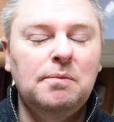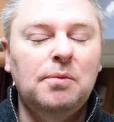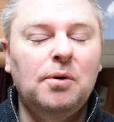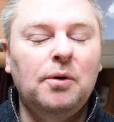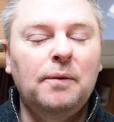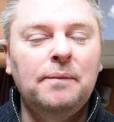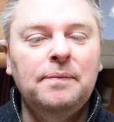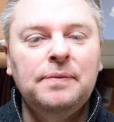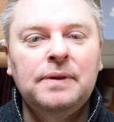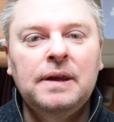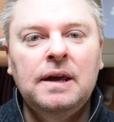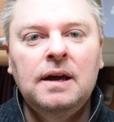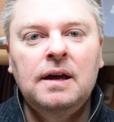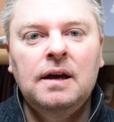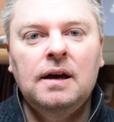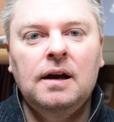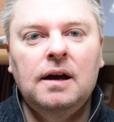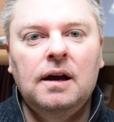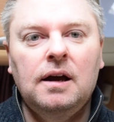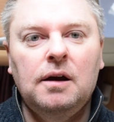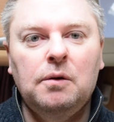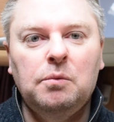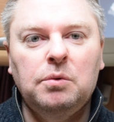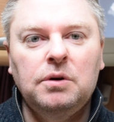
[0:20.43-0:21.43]
But
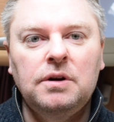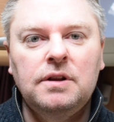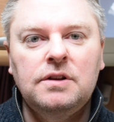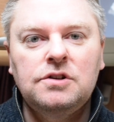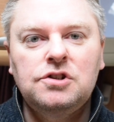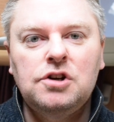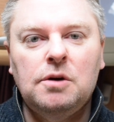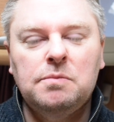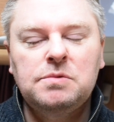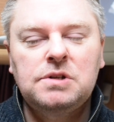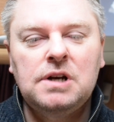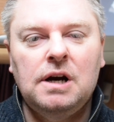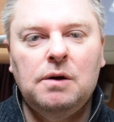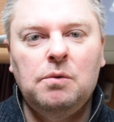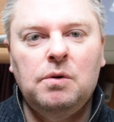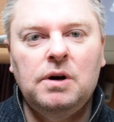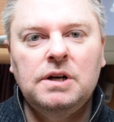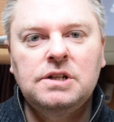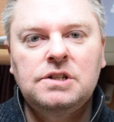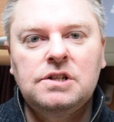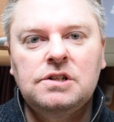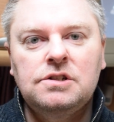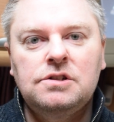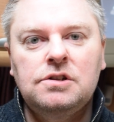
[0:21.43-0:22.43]
one of the jobs that I
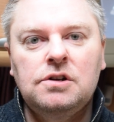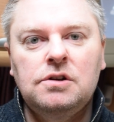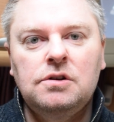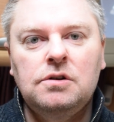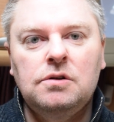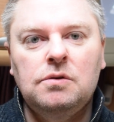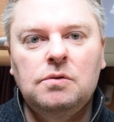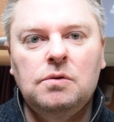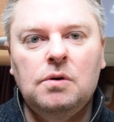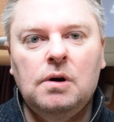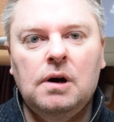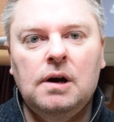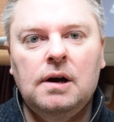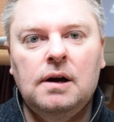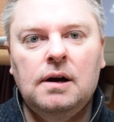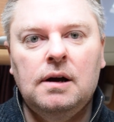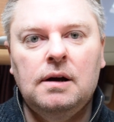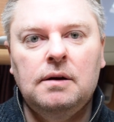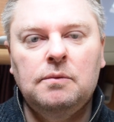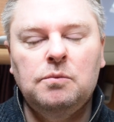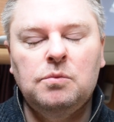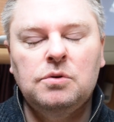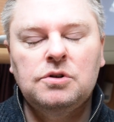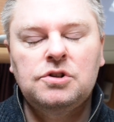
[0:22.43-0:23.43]
wanted to do
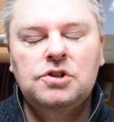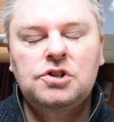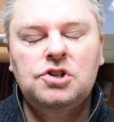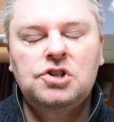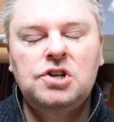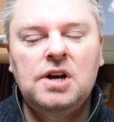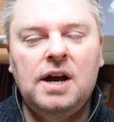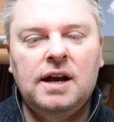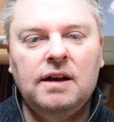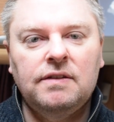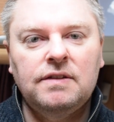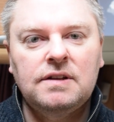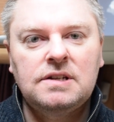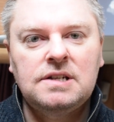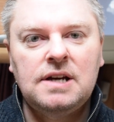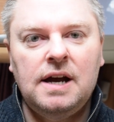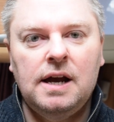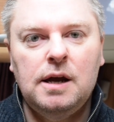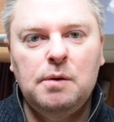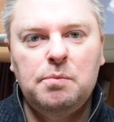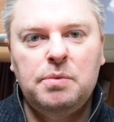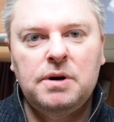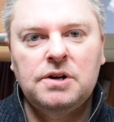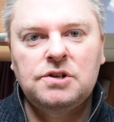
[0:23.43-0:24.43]
was check the
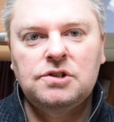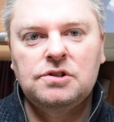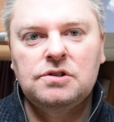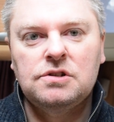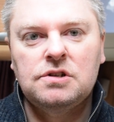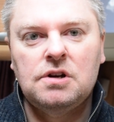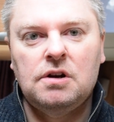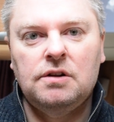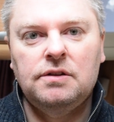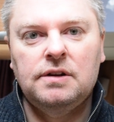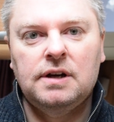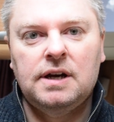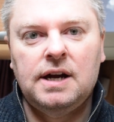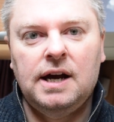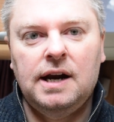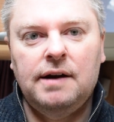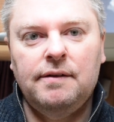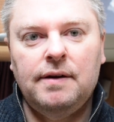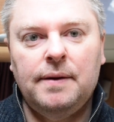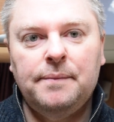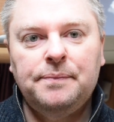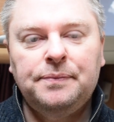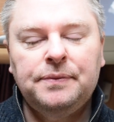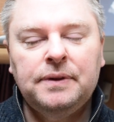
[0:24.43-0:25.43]
tyre pressures on the
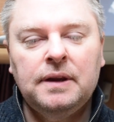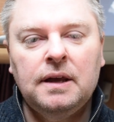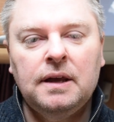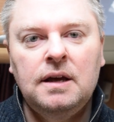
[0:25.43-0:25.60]
caravan.